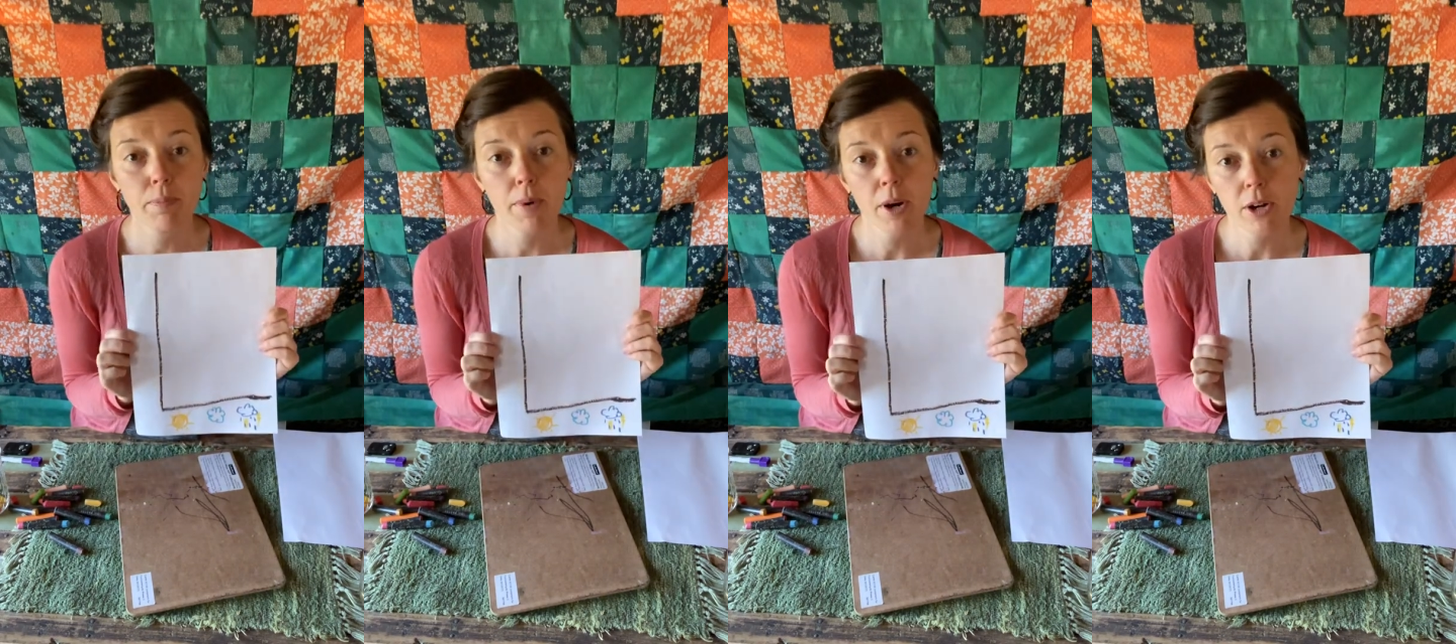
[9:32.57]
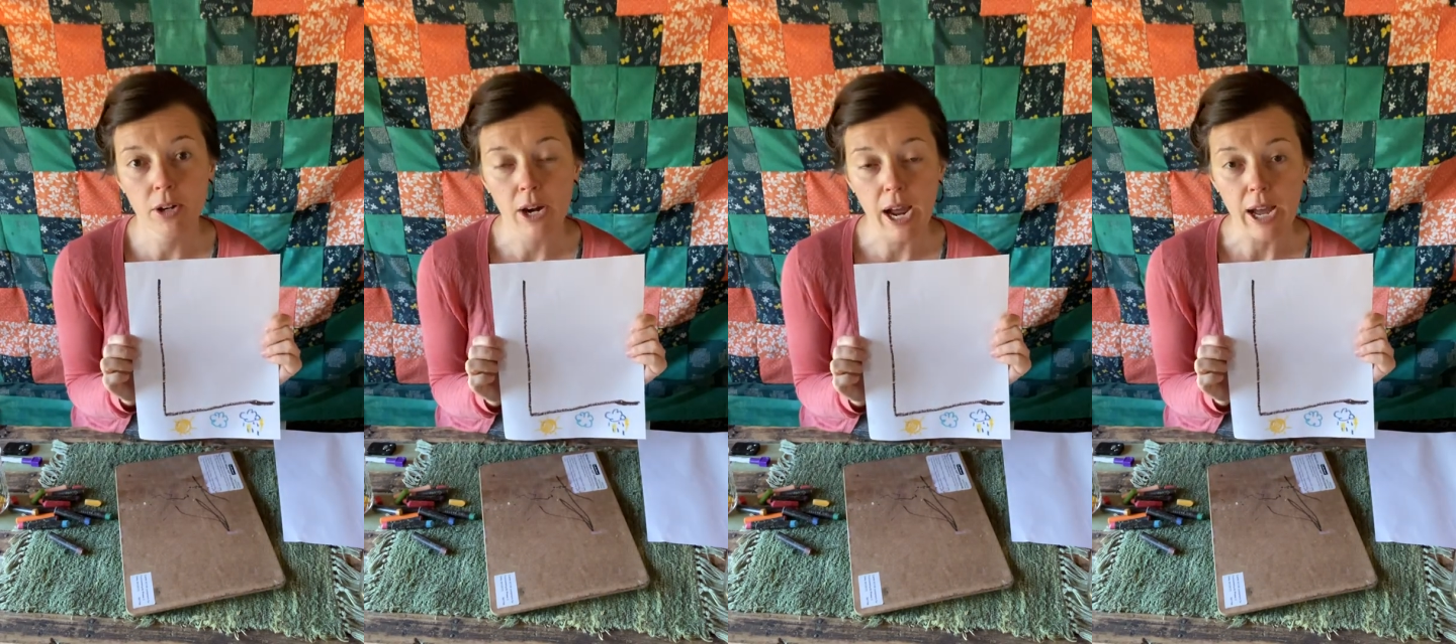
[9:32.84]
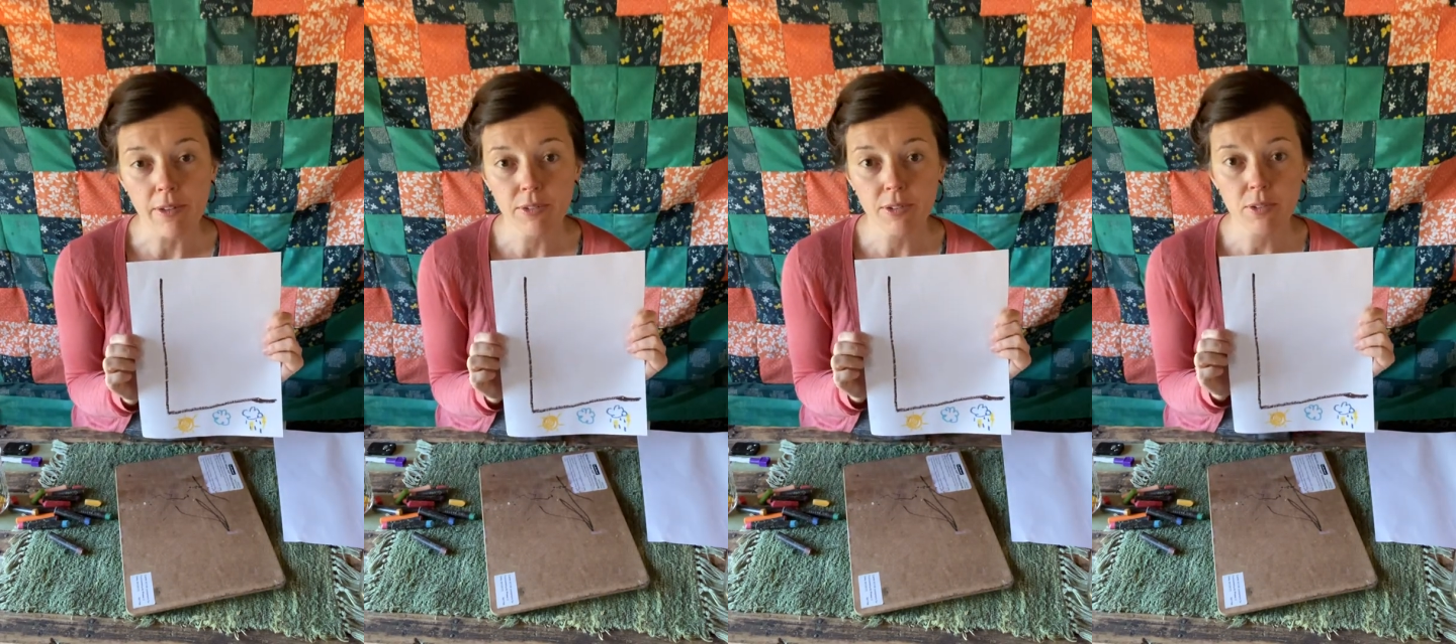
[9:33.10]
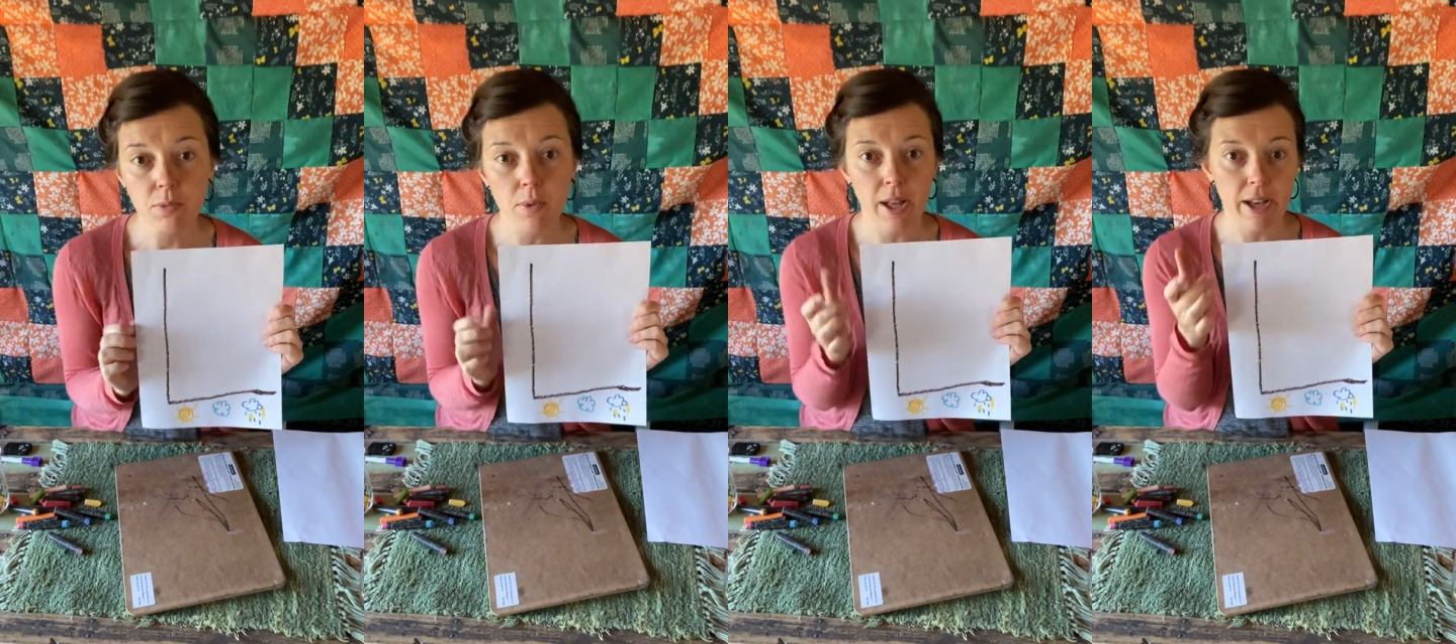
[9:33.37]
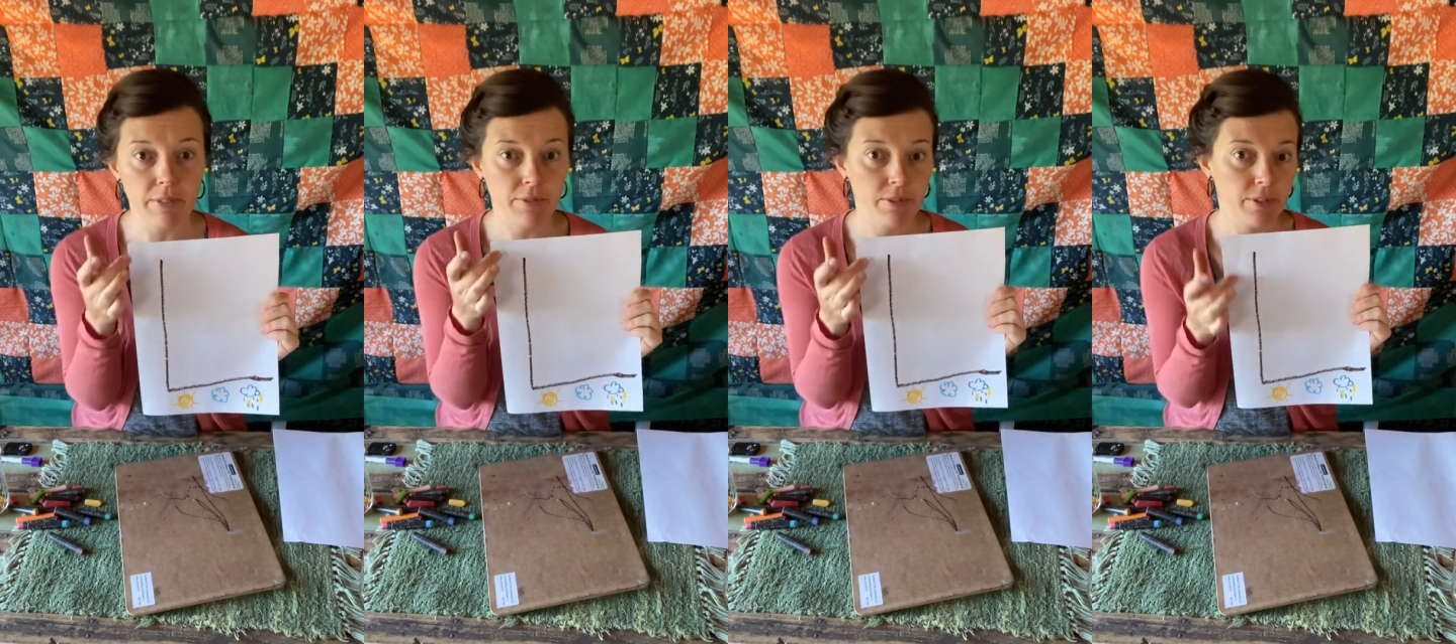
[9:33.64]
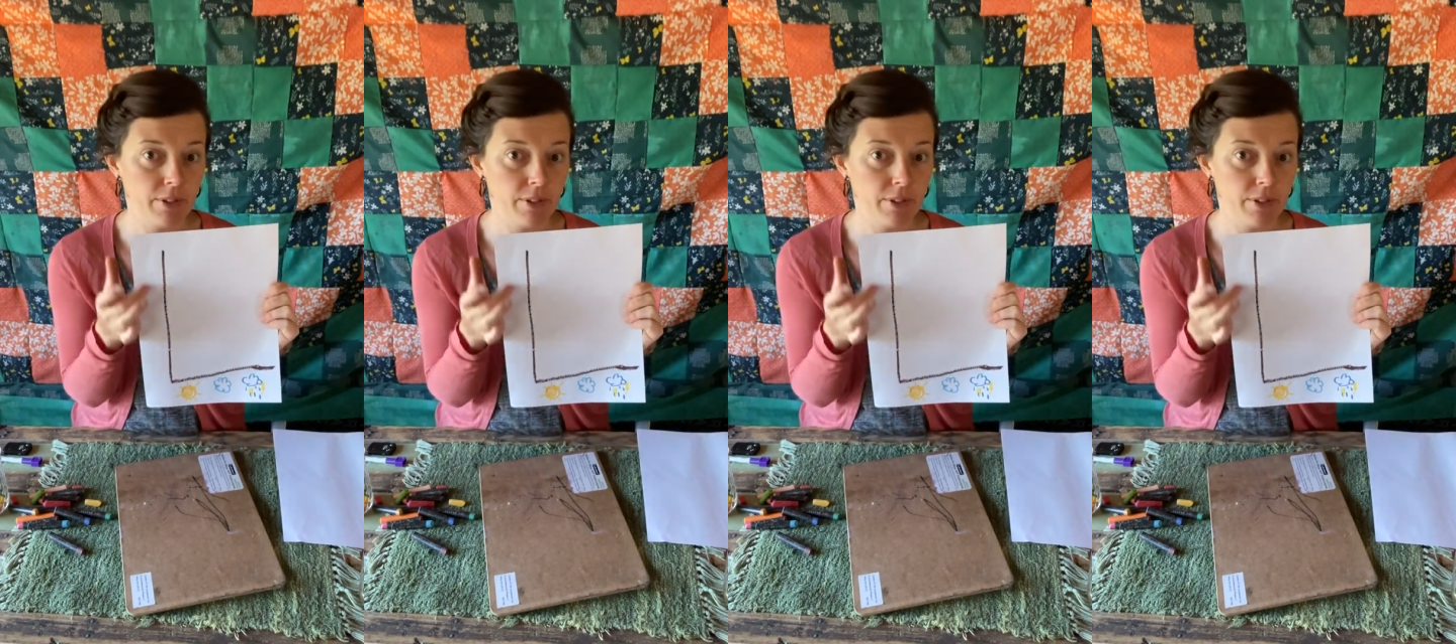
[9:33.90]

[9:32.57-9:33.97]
bar graphs will have